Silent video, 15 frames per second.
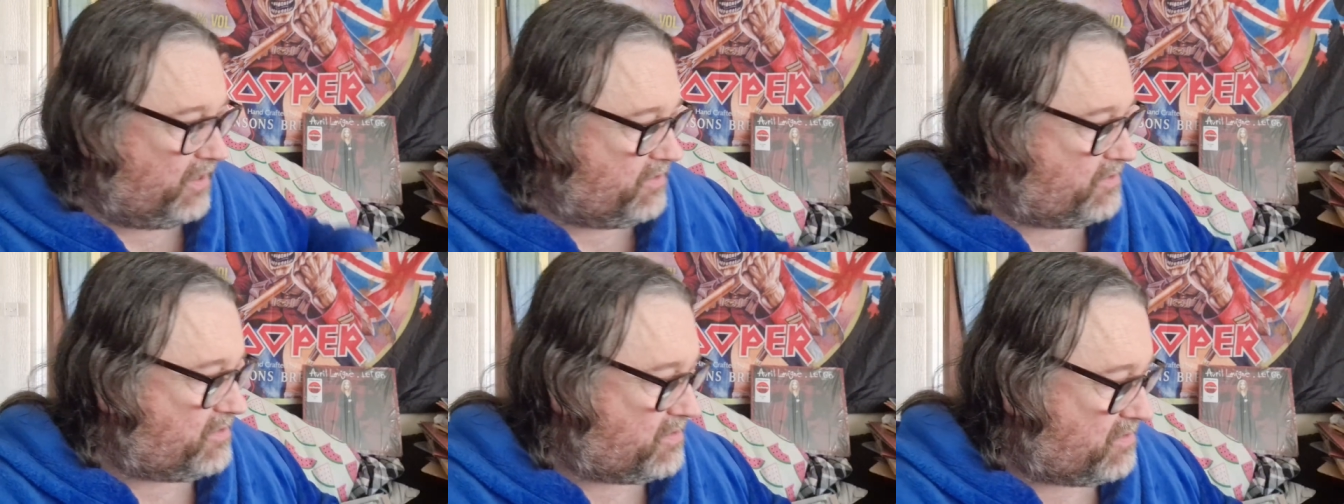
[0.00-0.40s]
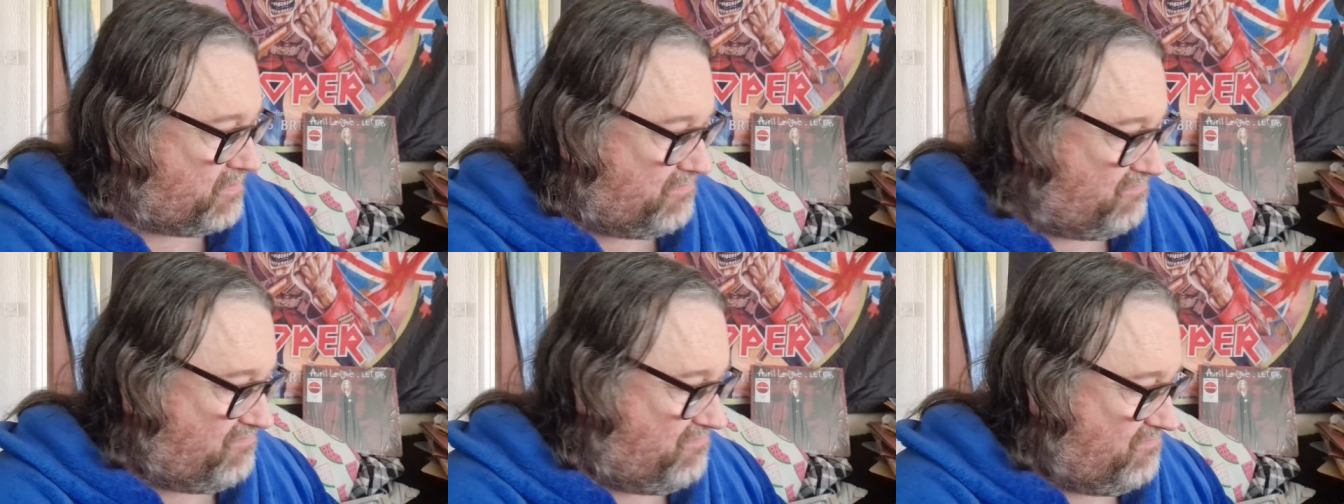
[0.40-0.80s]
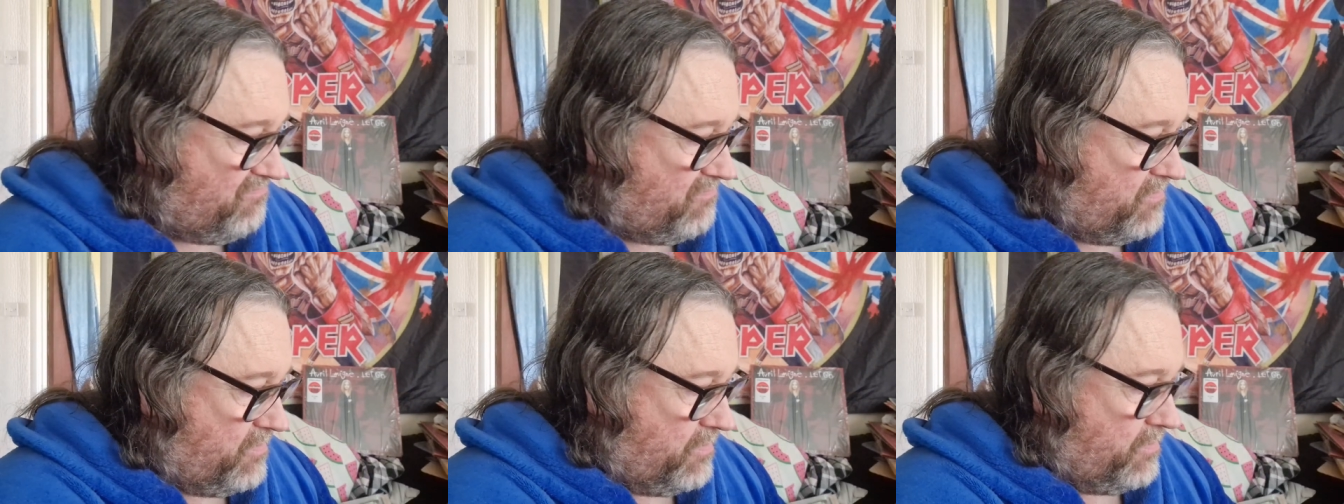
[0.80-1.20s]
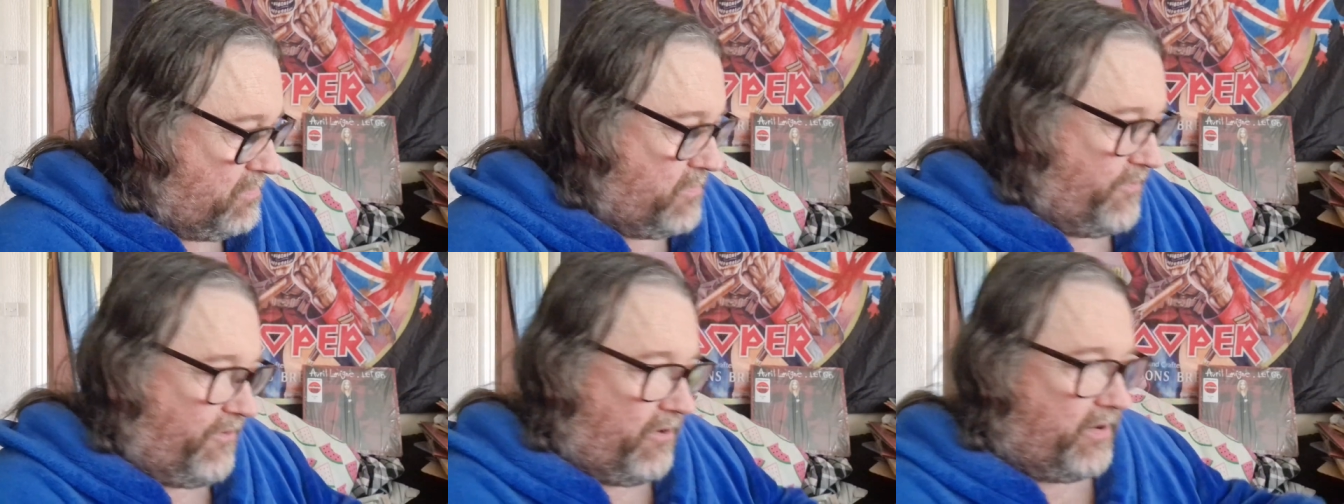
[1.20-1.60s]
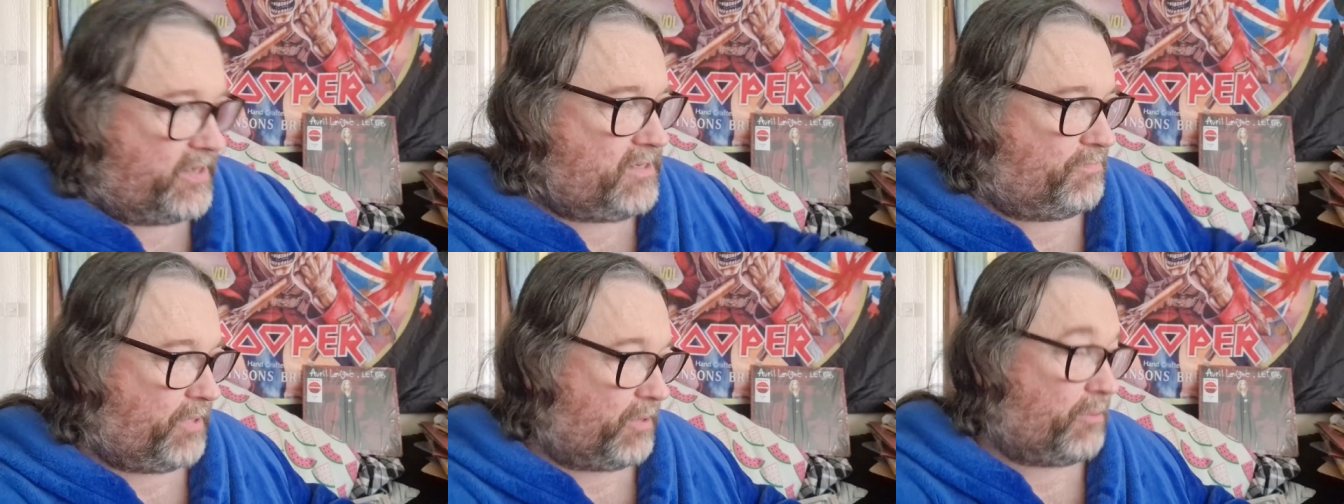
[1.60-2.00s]
the odds for
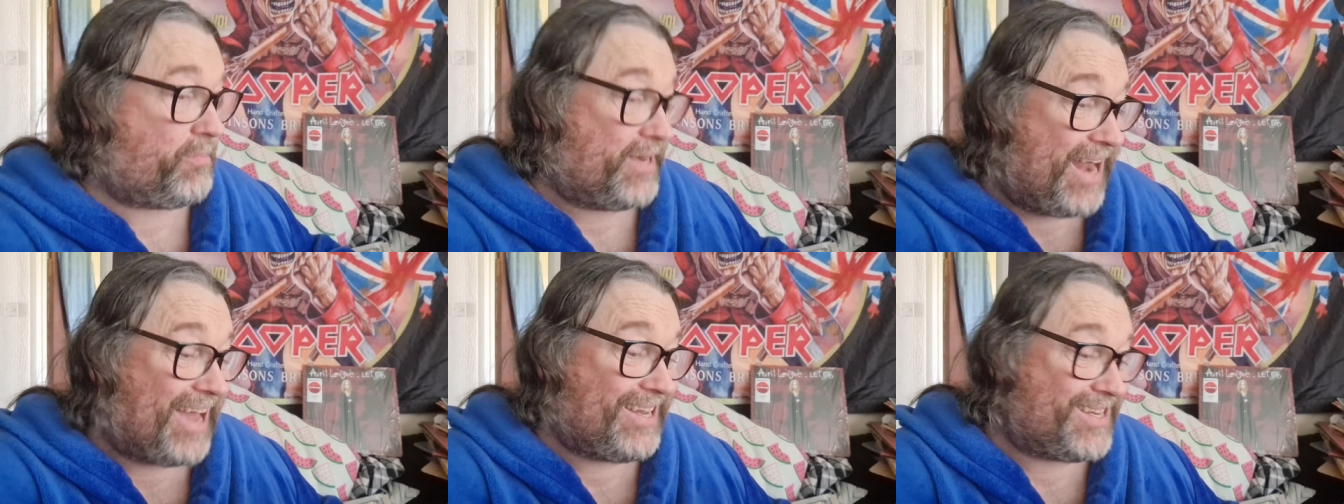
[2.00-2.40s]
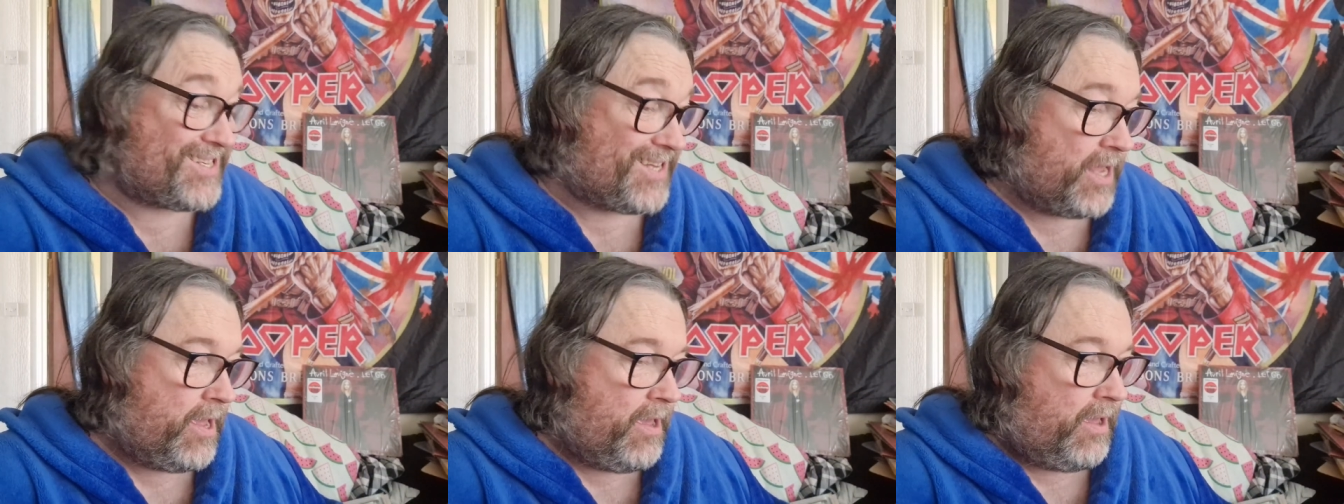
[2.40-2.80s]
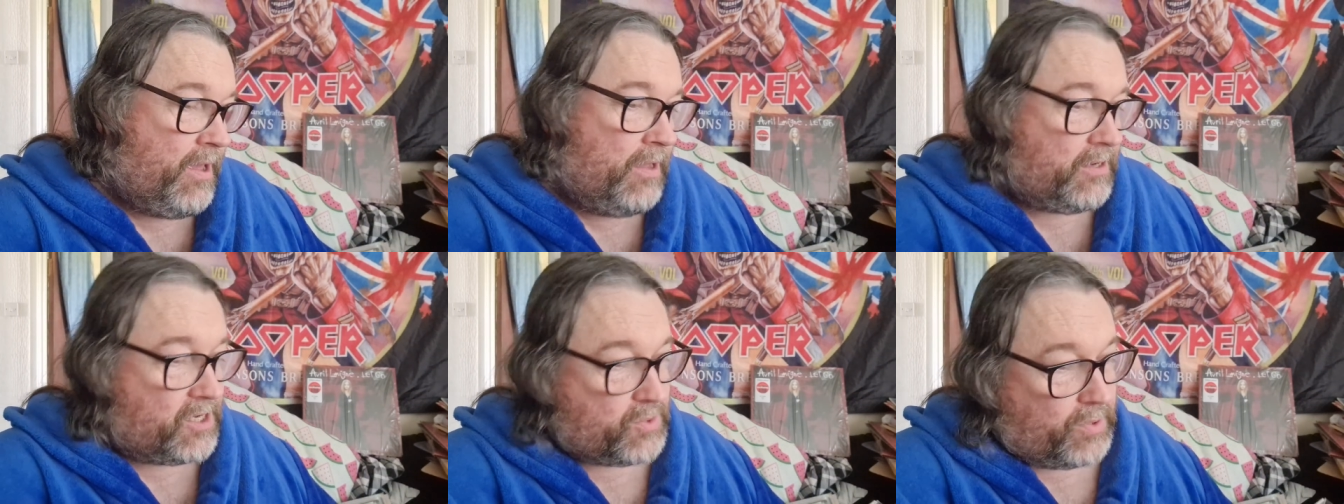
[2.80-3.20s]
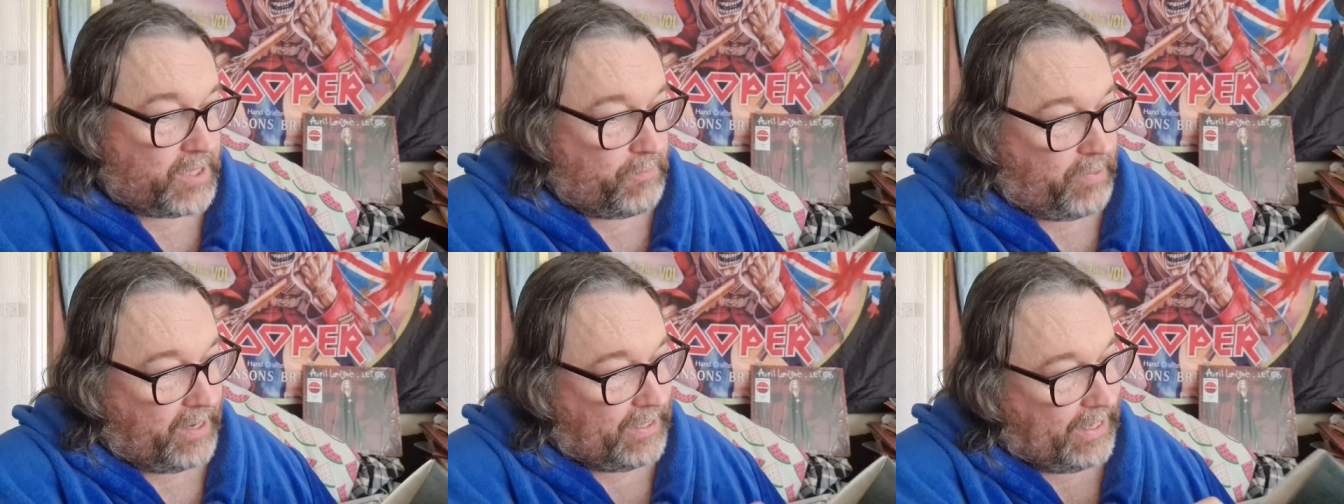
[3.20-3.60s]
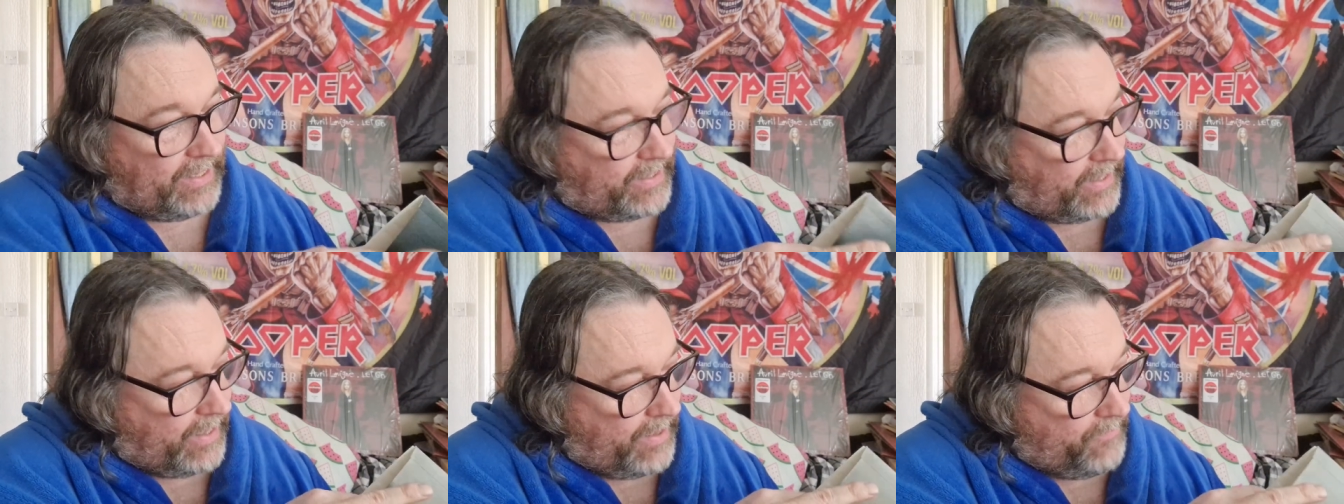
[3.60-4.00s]
it. But it would be nice, because with it being
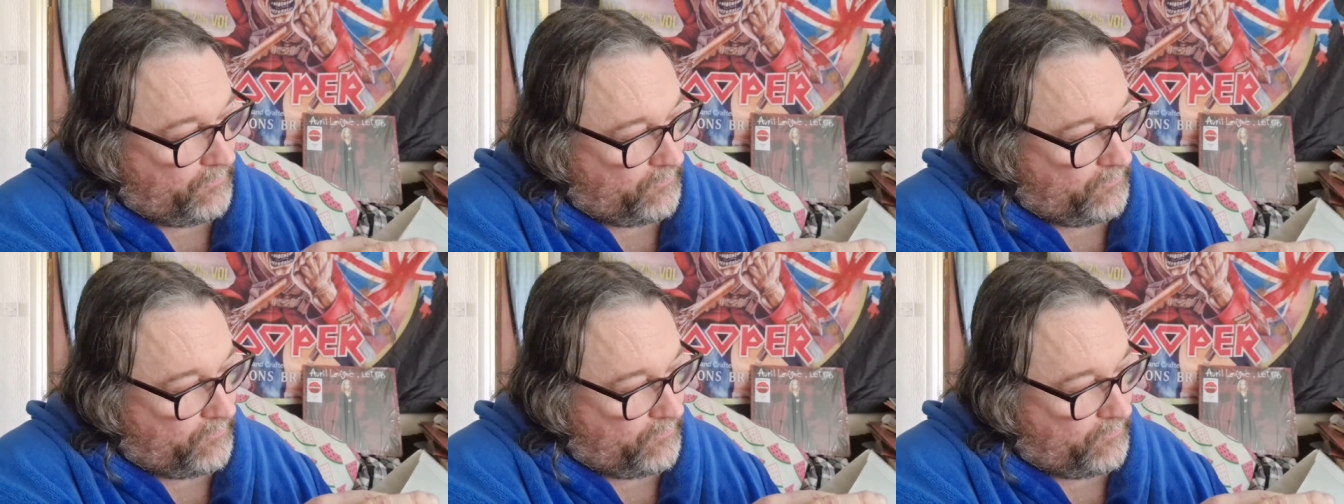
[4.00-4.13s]
like